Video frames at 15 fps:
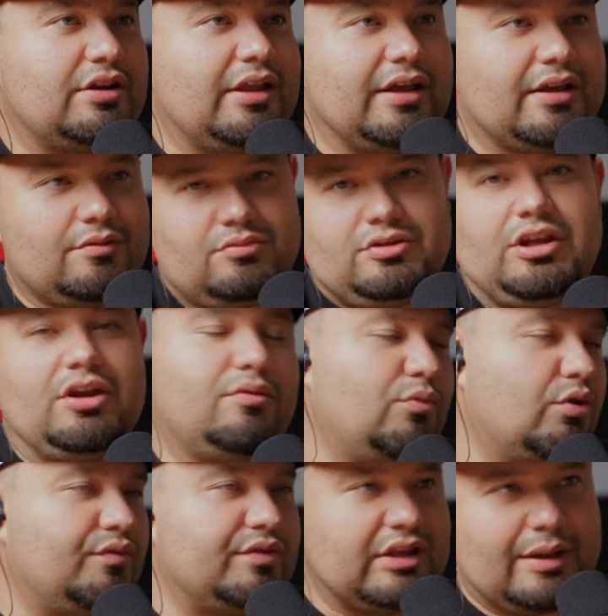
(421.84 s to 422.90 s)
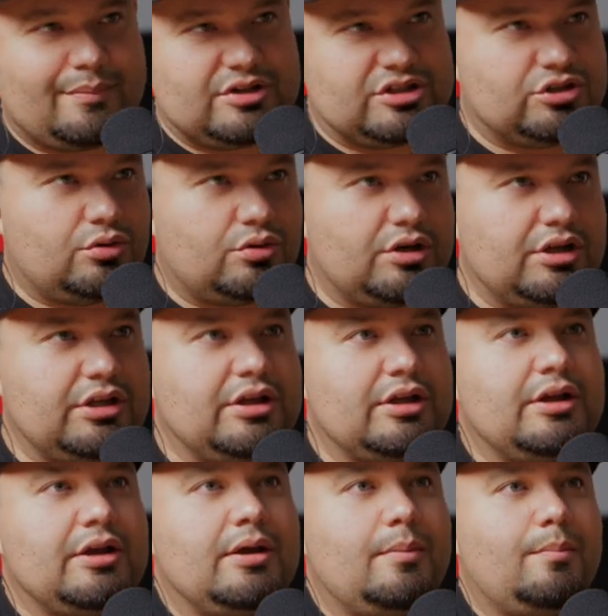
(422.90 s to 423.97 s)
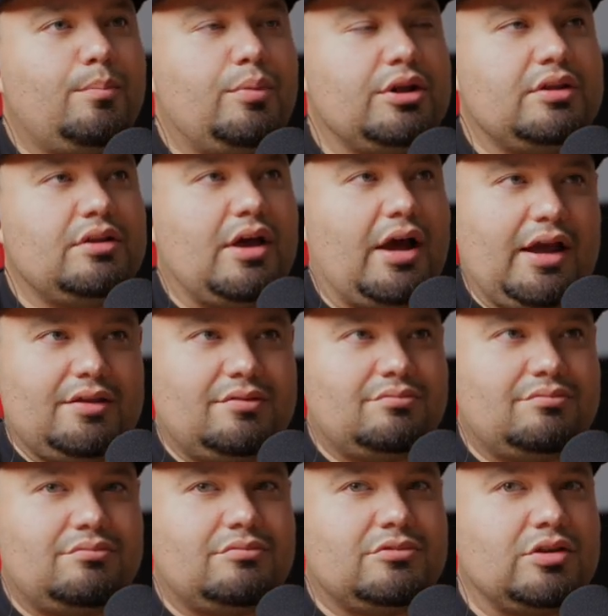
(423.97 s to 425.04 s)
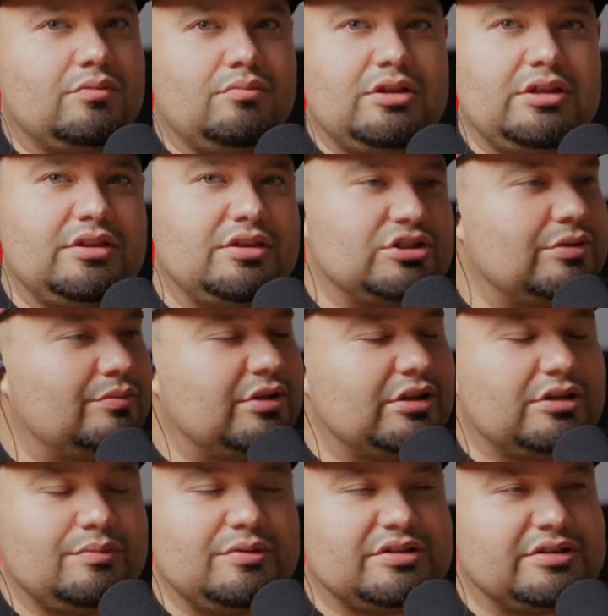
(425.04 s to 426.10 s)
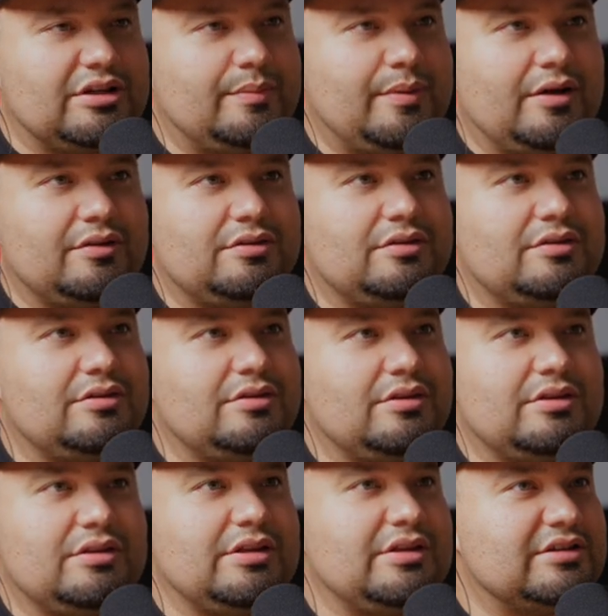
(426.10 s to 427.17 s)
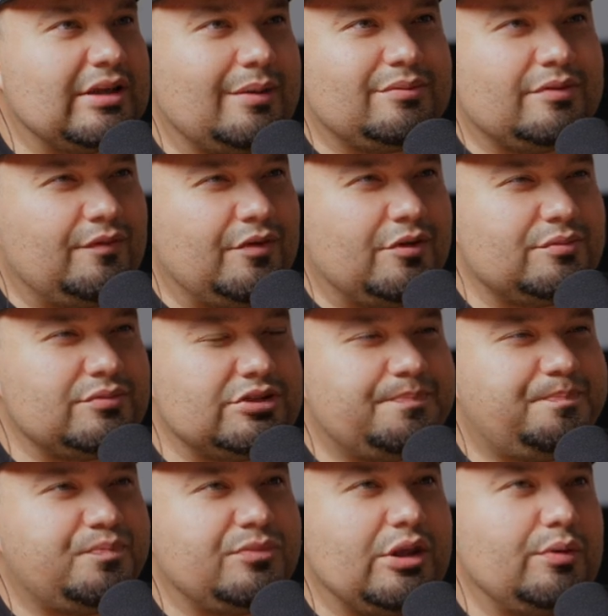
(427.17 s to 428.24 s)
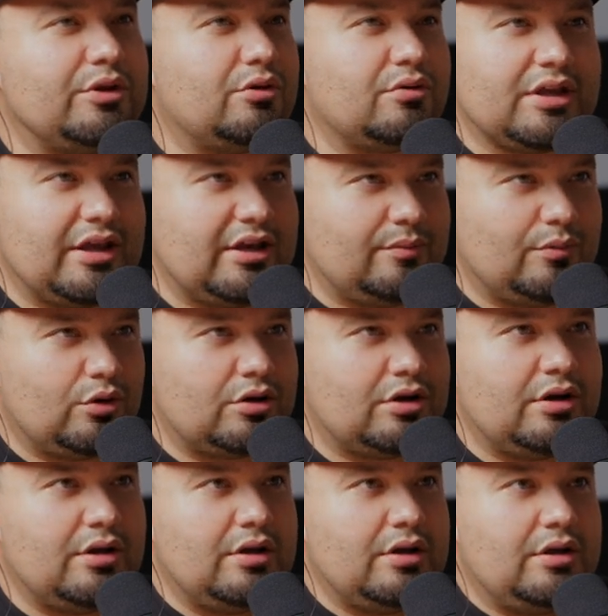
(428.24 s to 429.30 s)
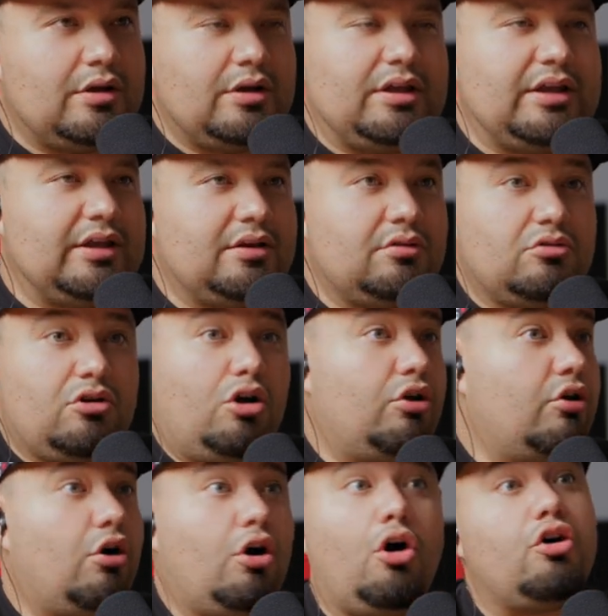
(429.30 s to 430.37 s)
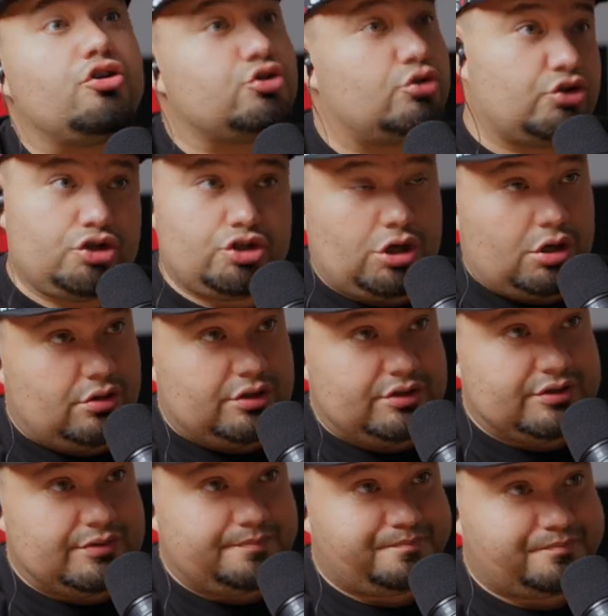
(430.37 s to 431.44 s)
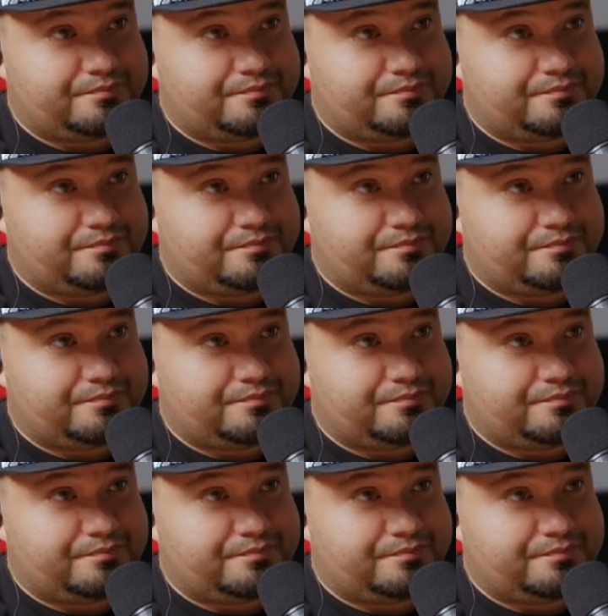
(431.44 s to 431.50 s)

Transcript: to like tell more of an elaborate story. But I, to me, there's something to be said about these types of films that we don't get anymore in all, all sorts of genres.